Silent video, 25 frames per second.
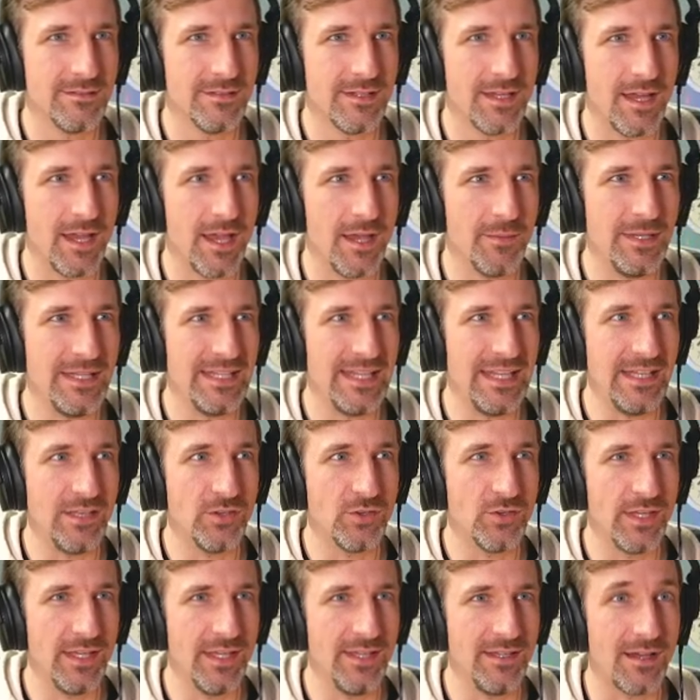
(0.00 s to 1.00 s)
I mean, it,
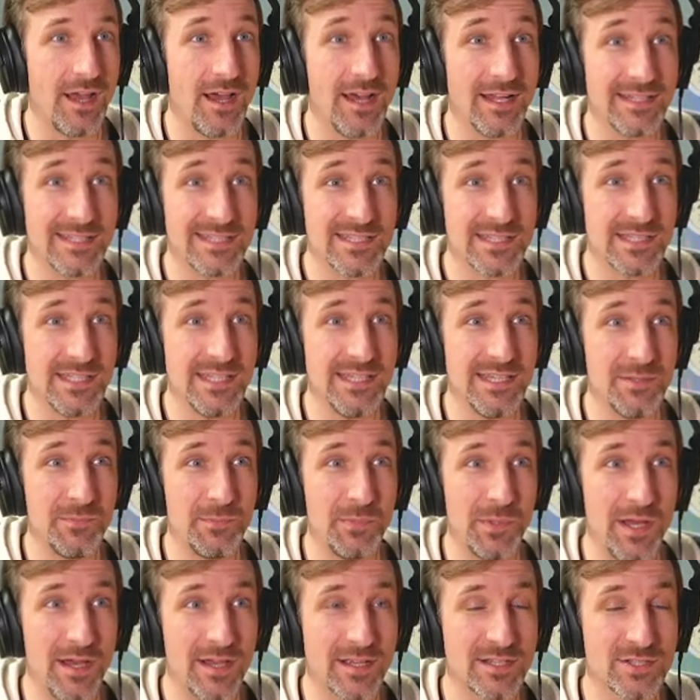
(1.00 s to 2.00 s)
it honestly the
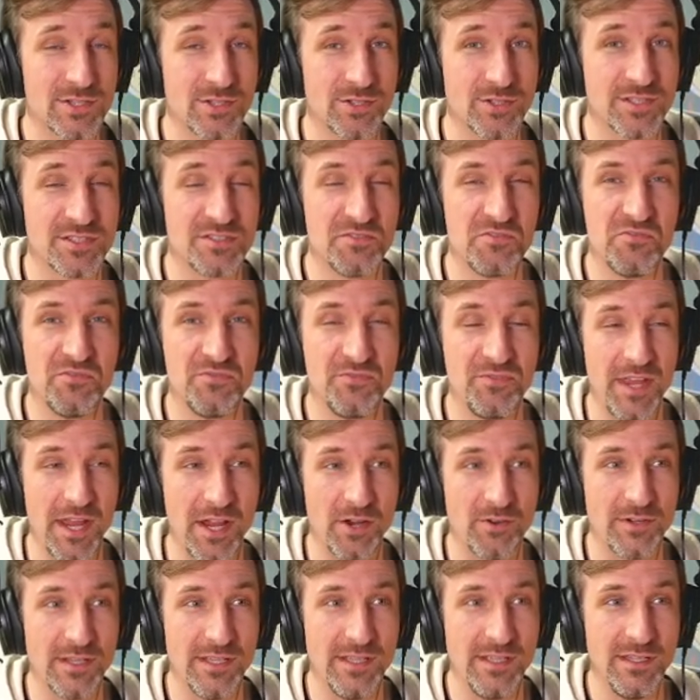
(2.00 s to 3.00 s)
box looks
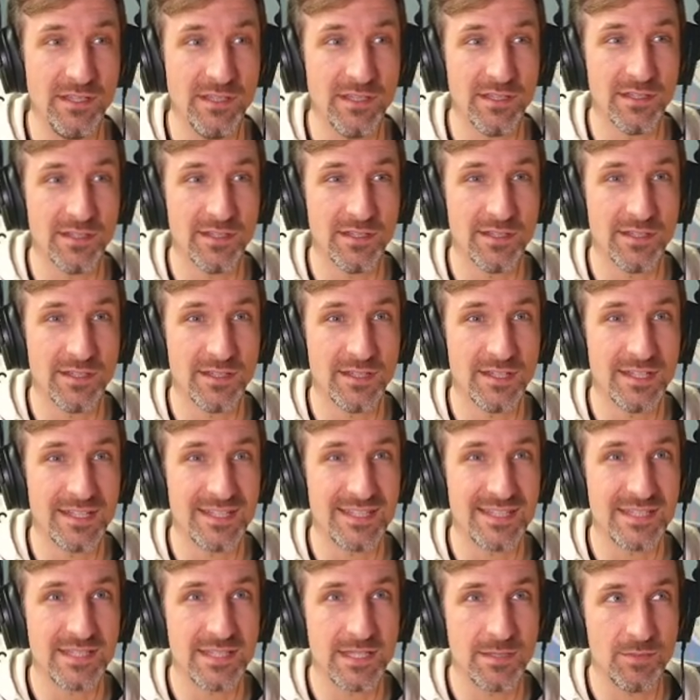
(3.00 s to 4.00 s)
very
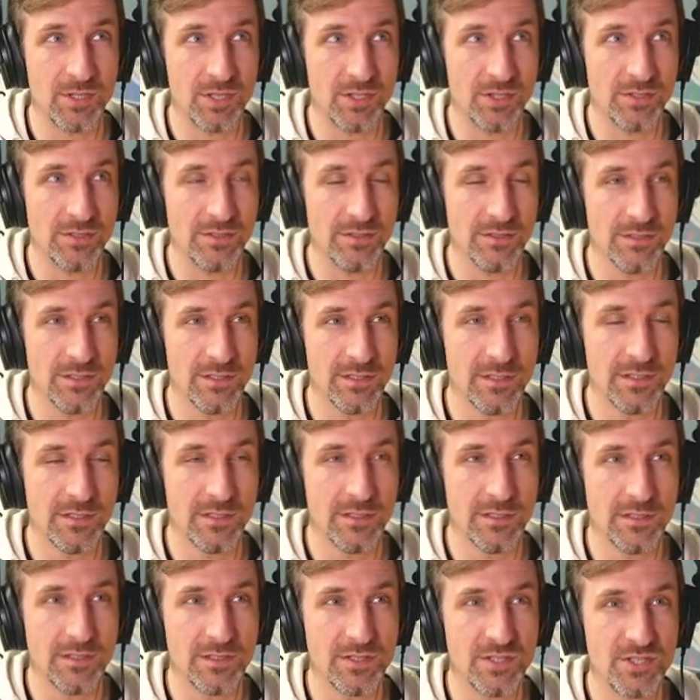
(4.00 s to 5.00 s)
similar
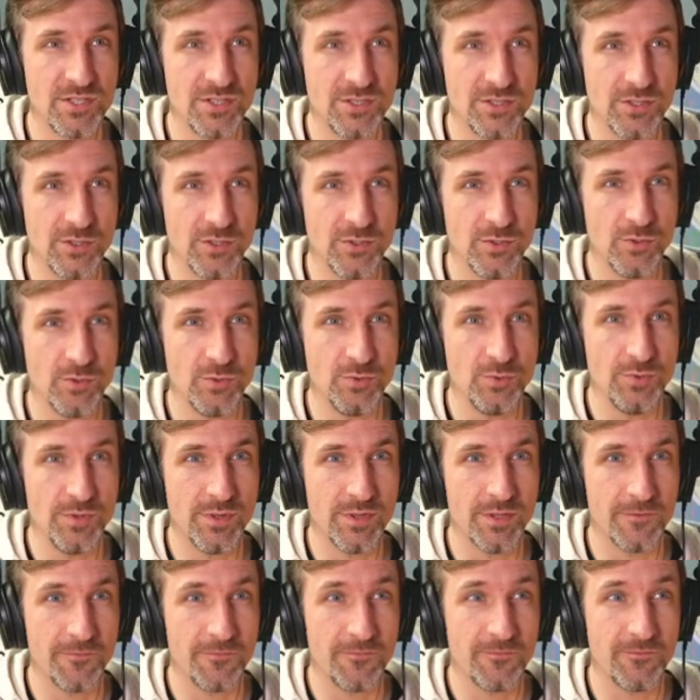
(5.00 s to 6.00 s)
to
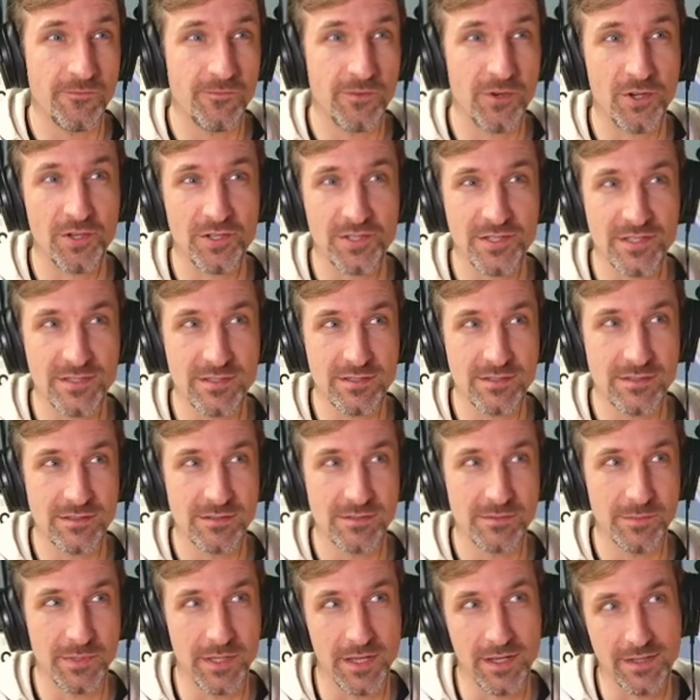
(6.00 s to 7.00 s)
the first
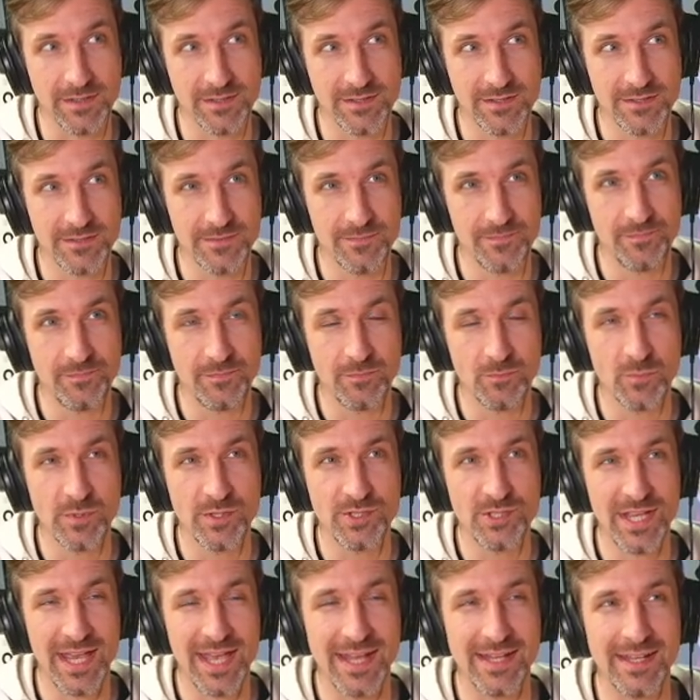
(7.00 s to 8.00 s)
box,
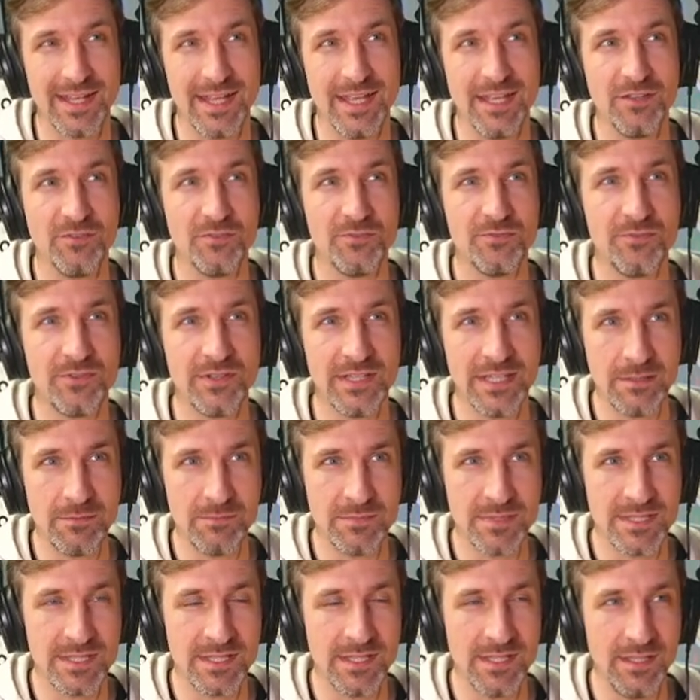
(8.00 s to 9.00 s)
which had a
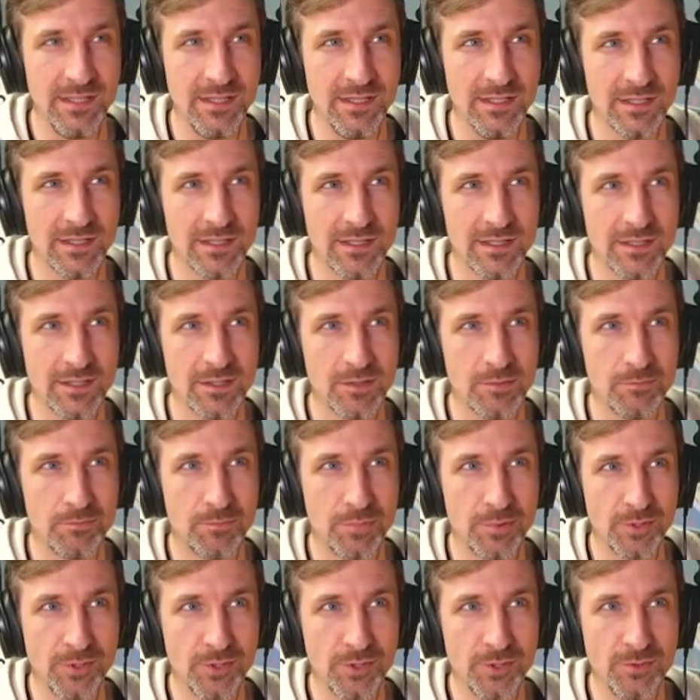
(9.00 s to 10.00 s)
flimsy
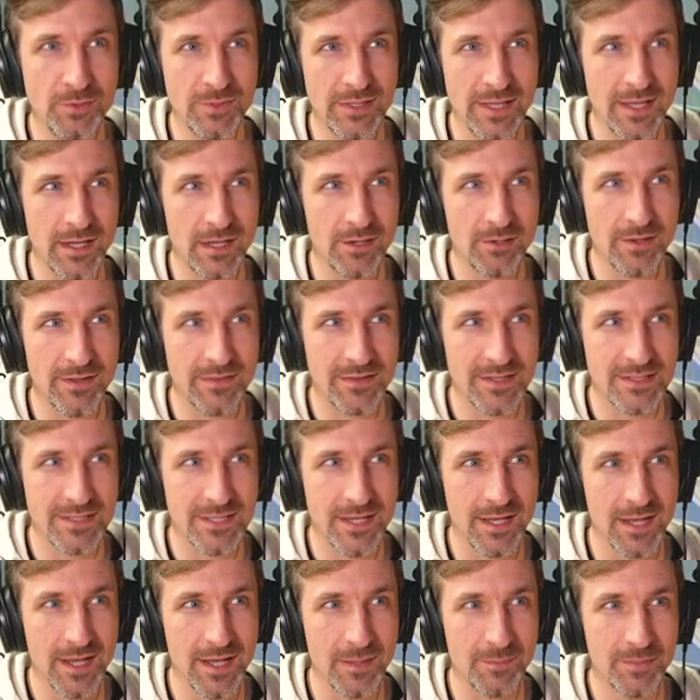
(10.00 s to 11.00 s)
blue layer on the
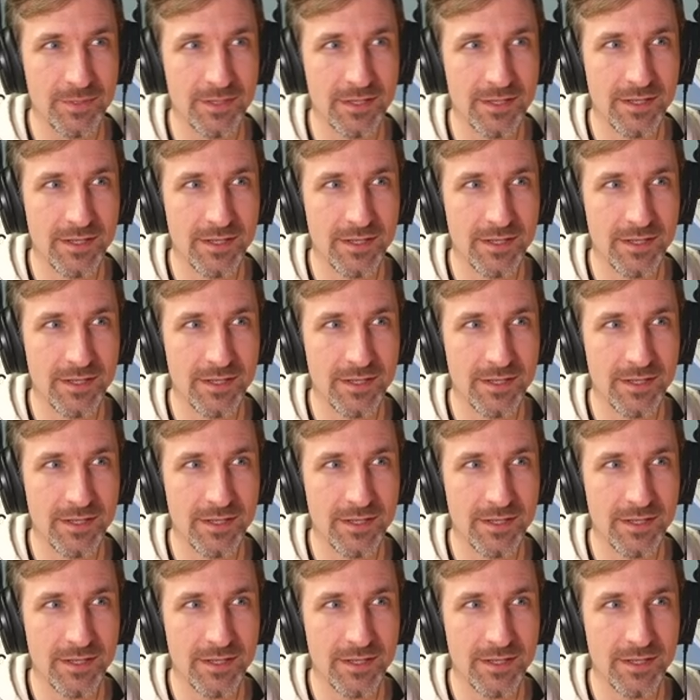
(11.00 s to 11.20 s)
top.